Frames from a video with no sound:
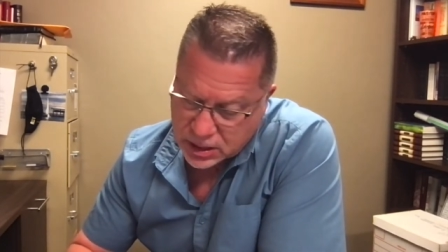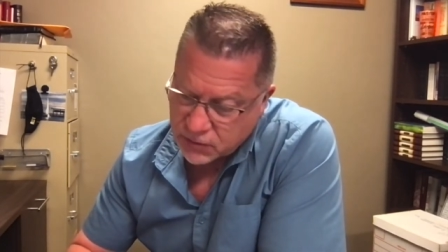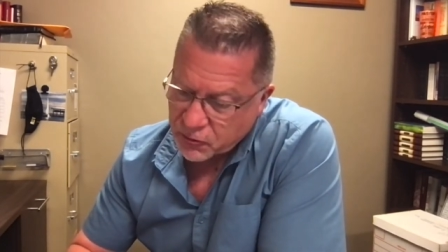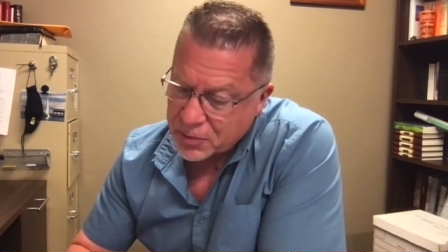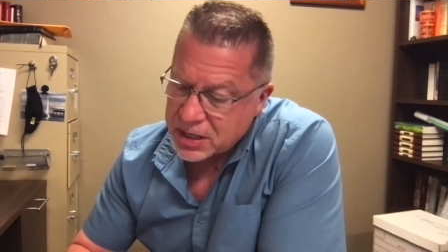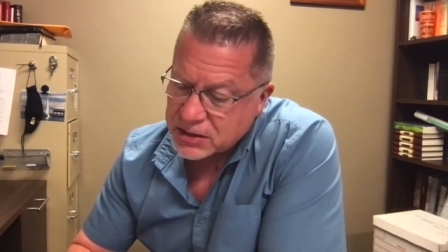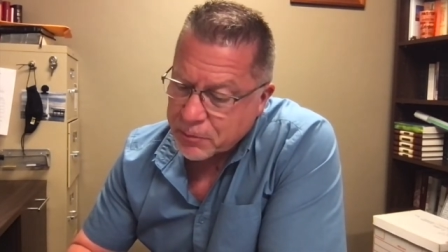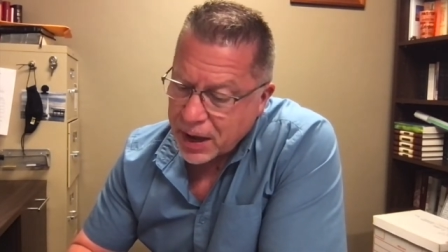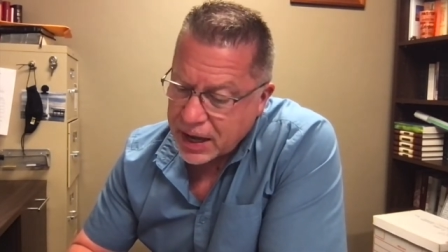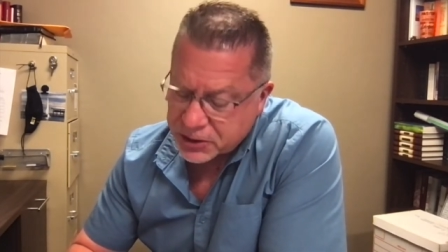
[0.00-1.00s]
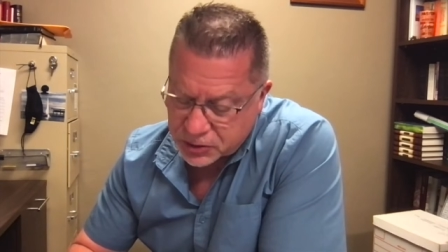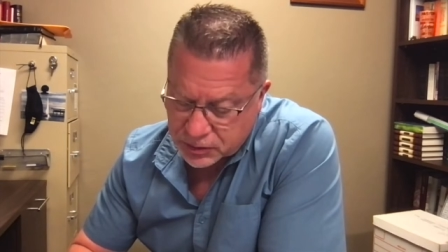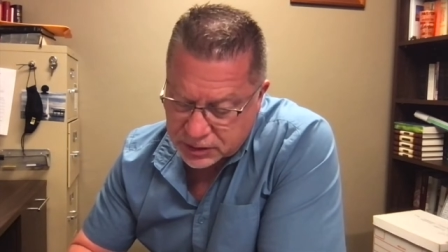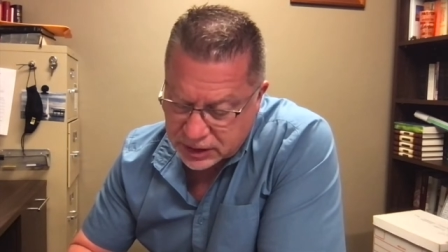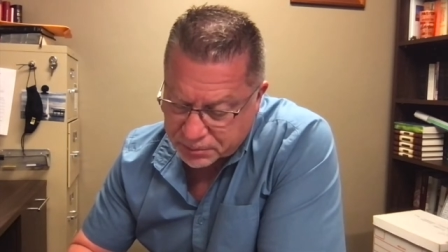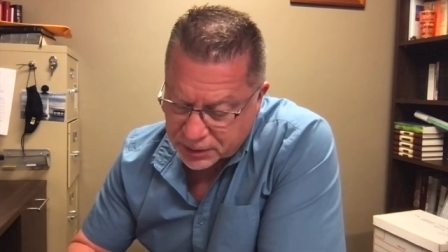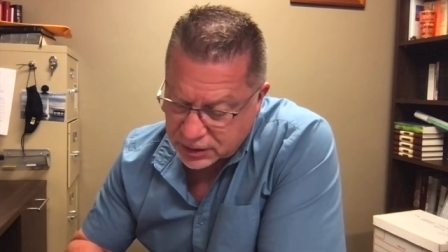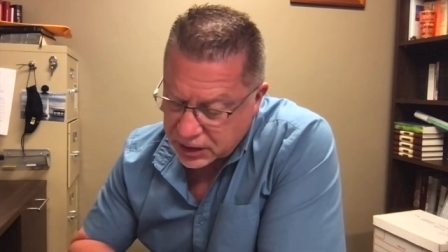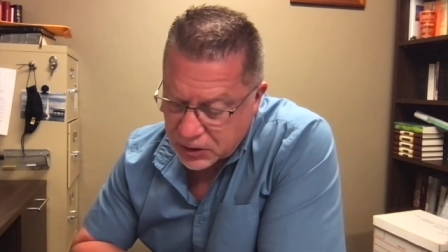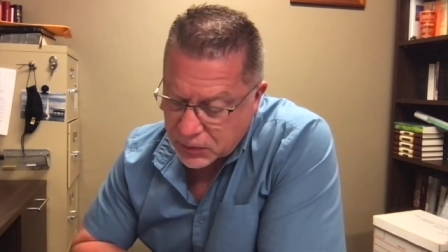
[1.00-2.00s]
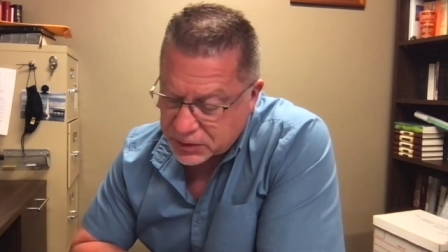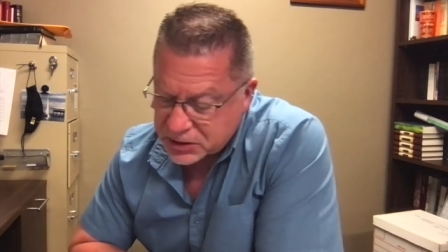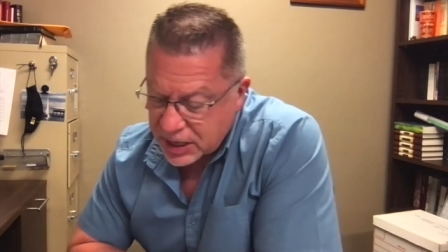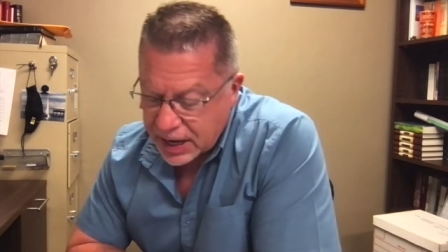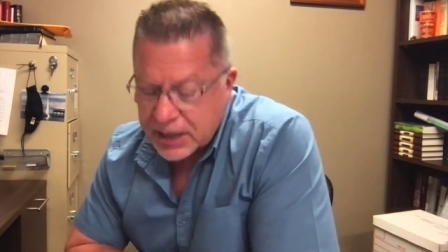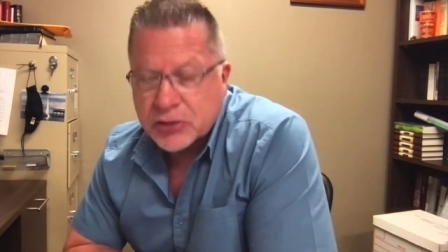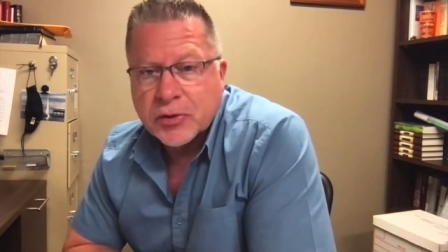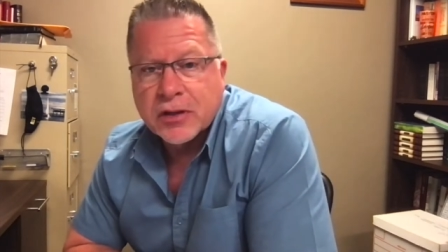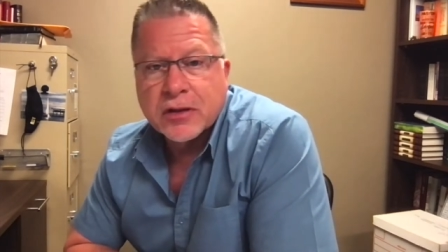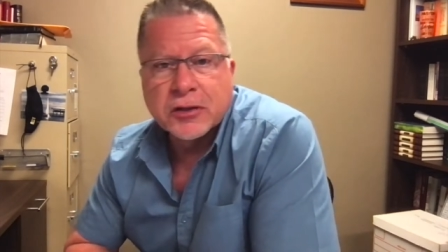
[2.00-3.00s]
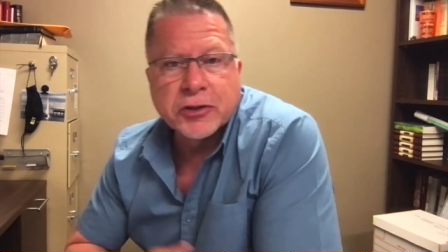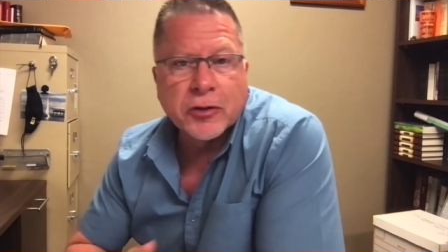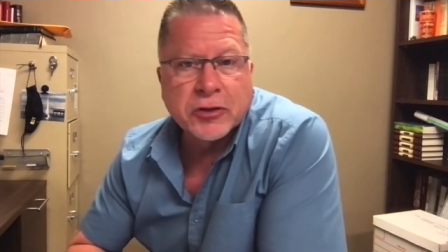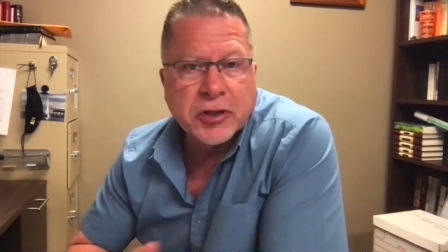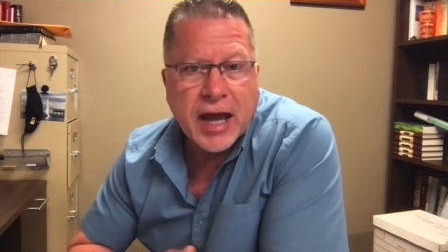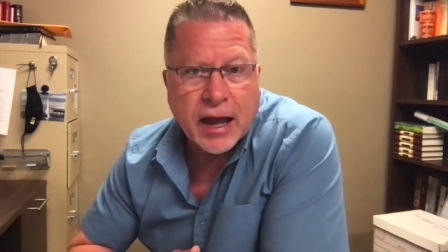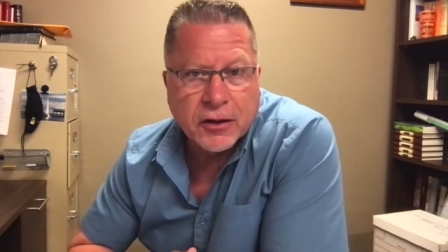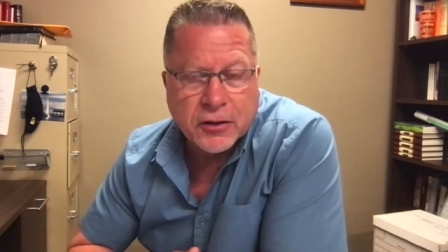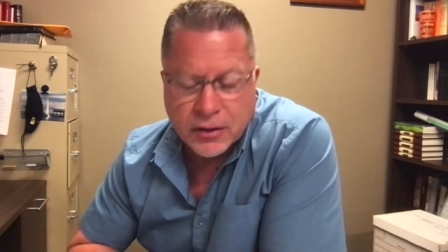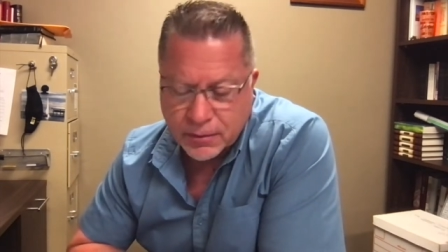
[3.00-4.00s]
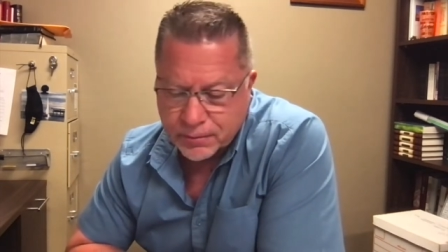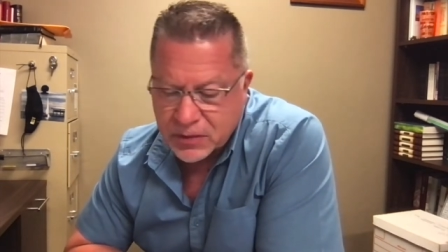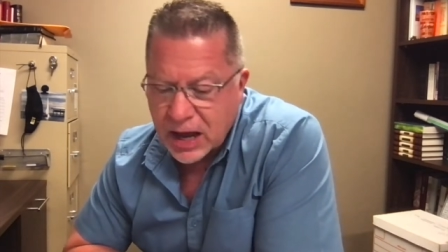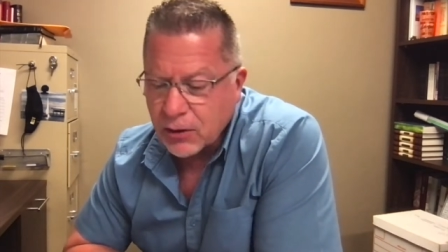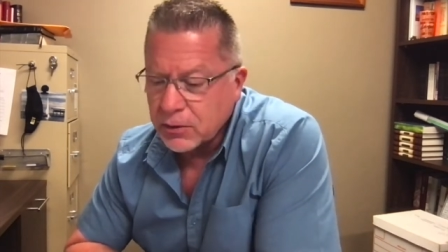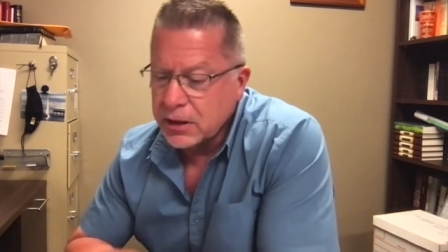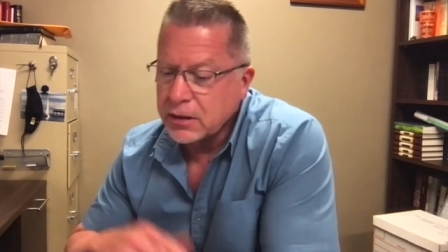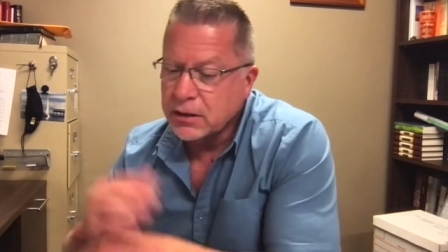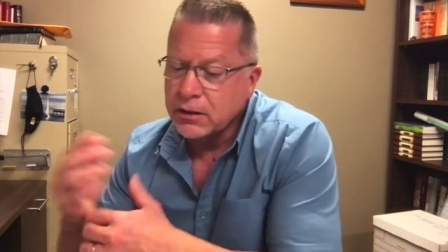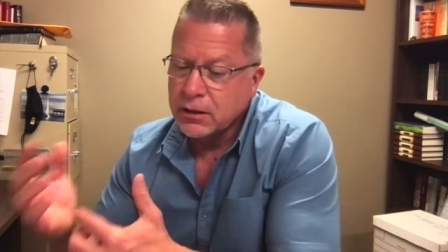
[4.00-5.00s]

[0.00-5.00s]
For me as a pastor, it typically coincides with the church calendar, not only the